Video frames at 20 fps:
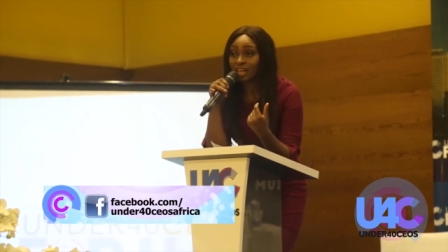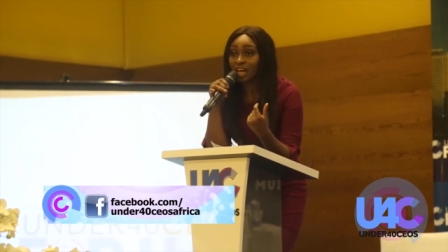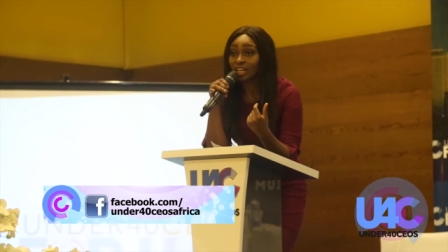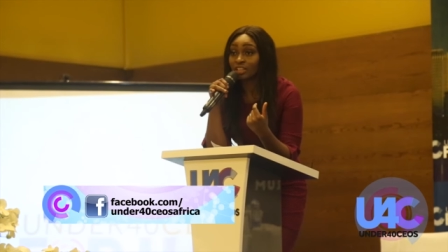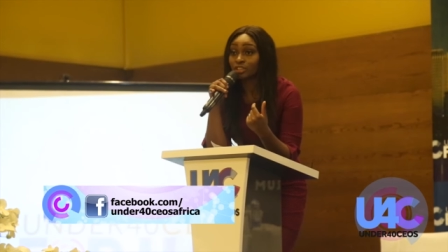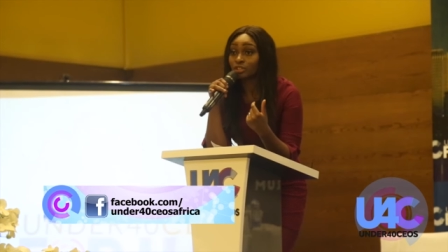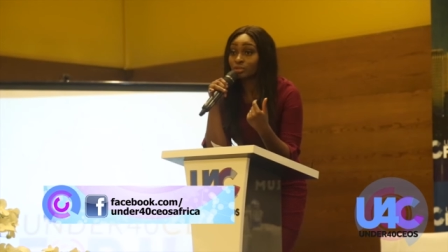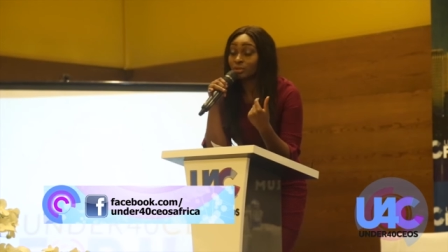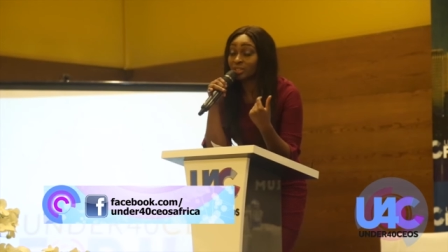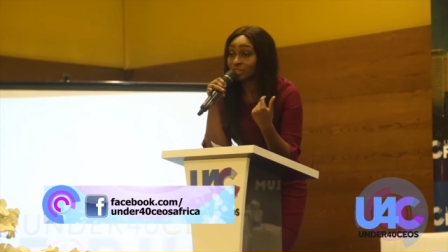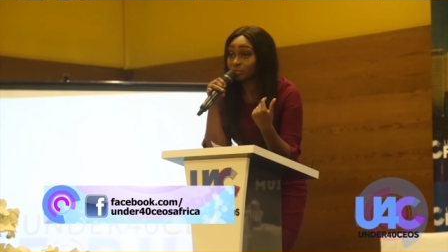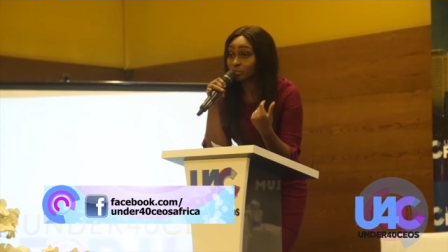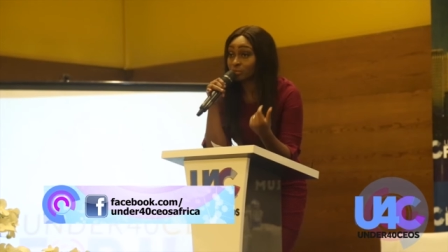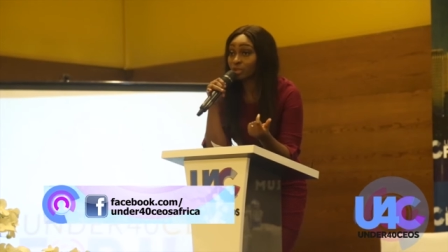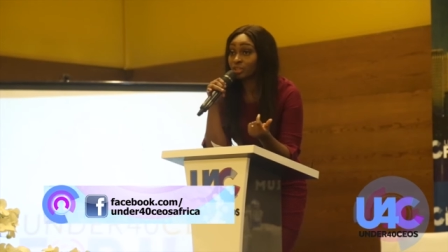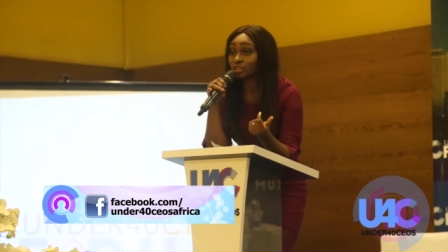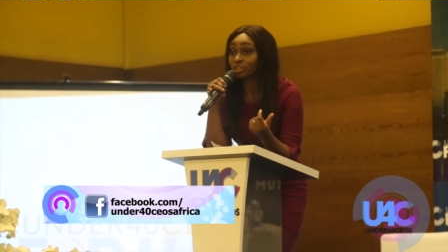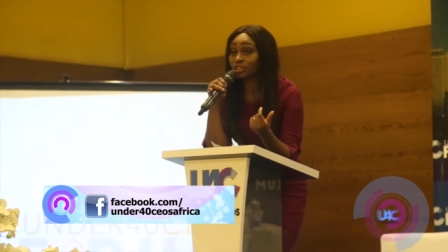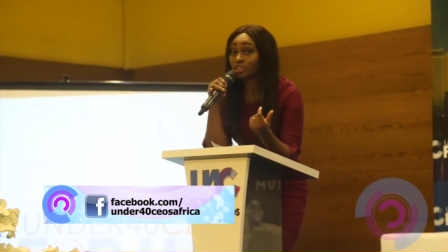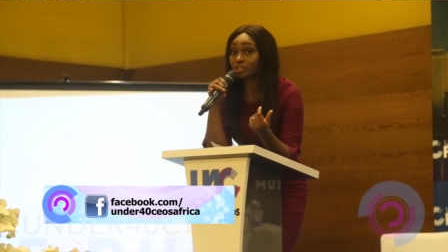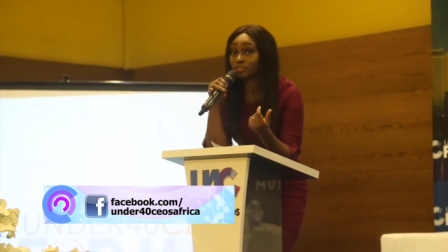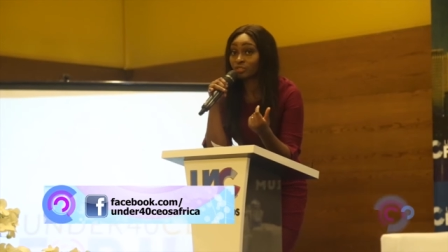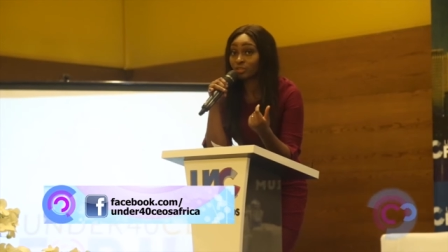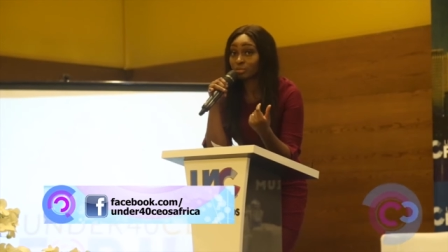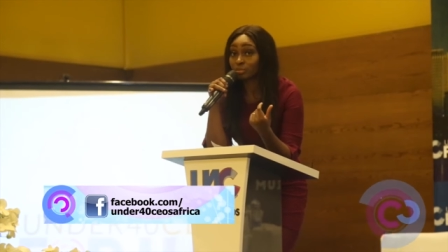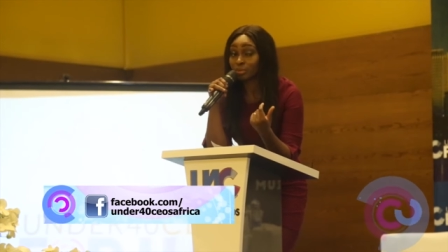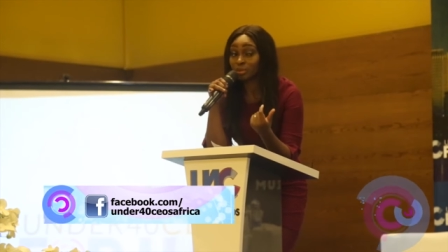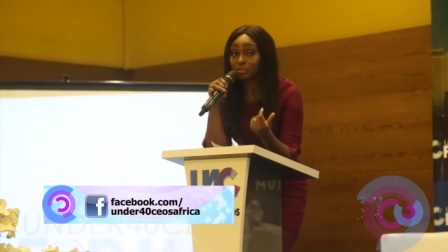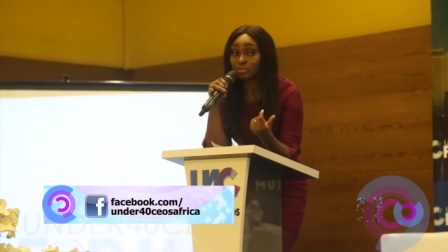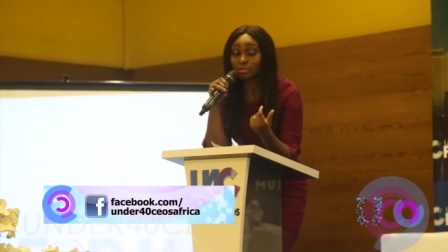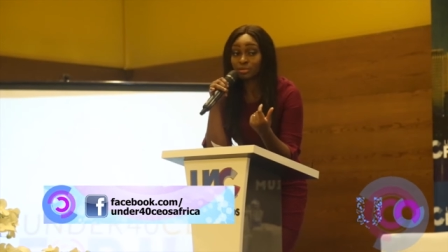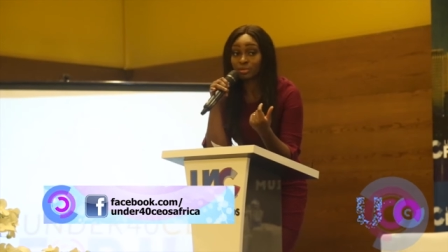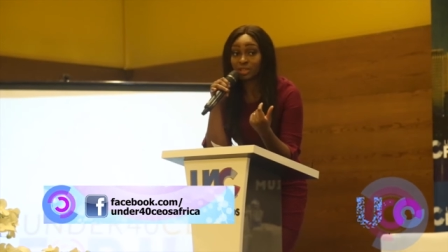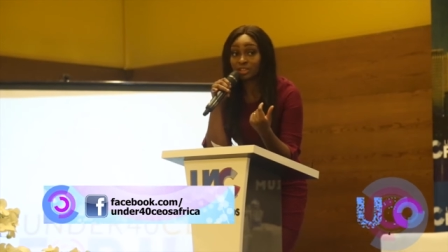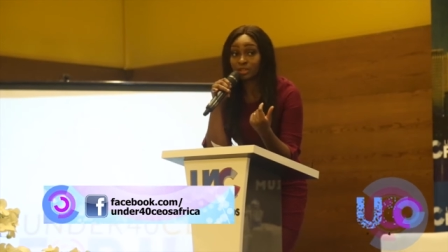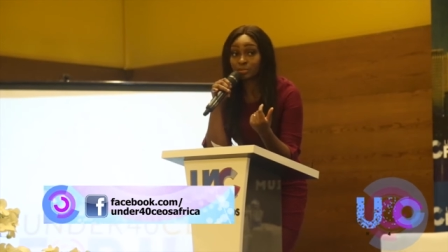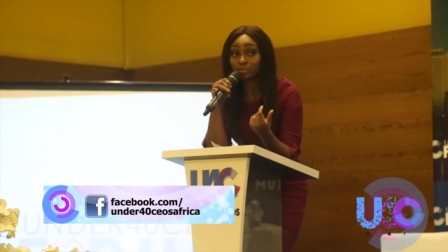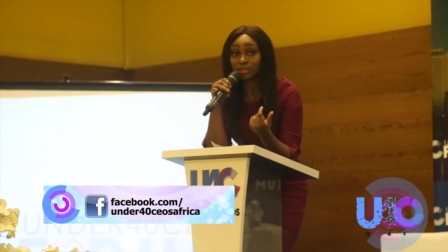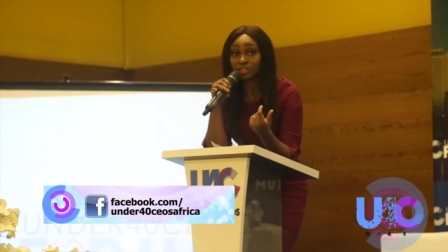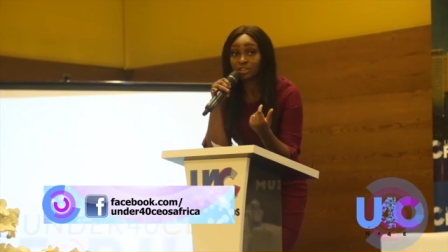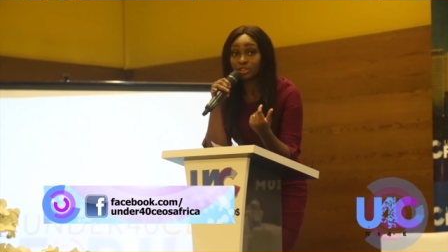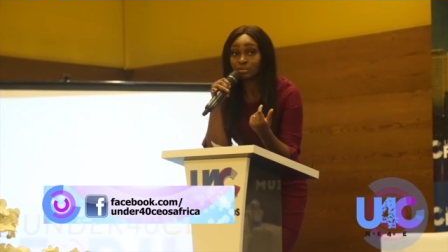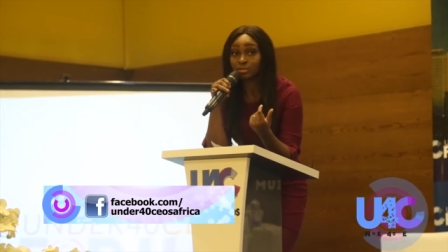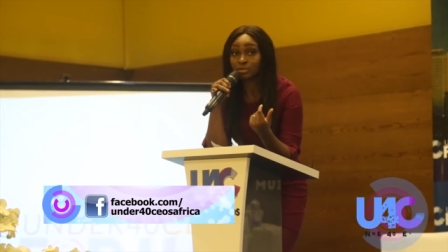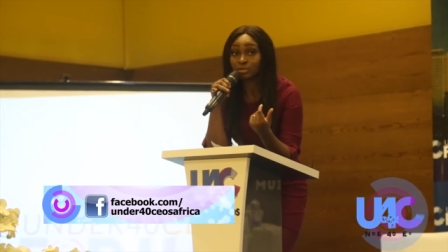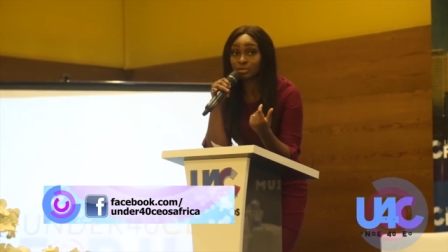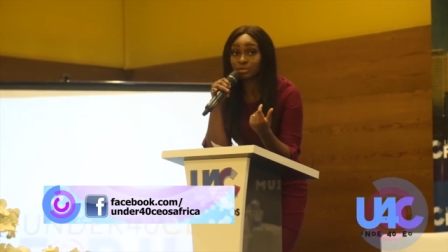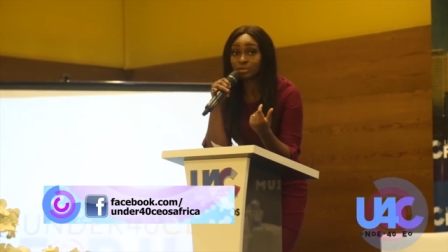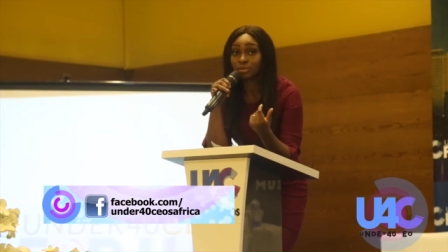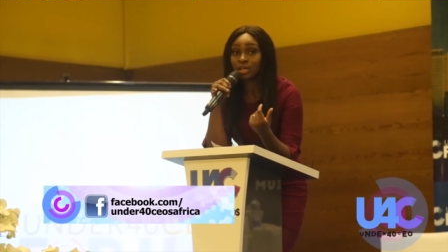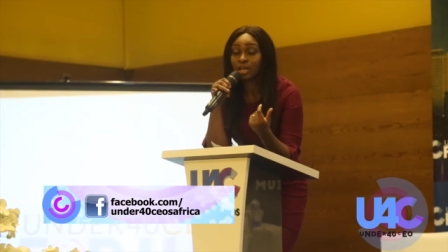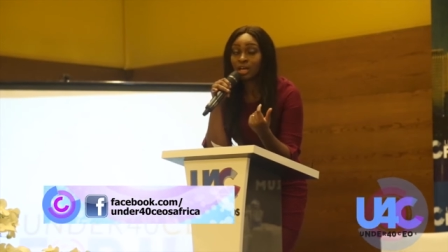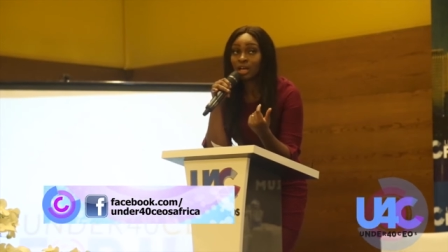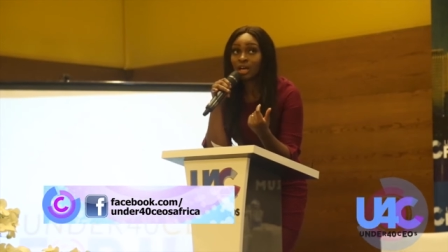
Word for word: and do as much for people as possible,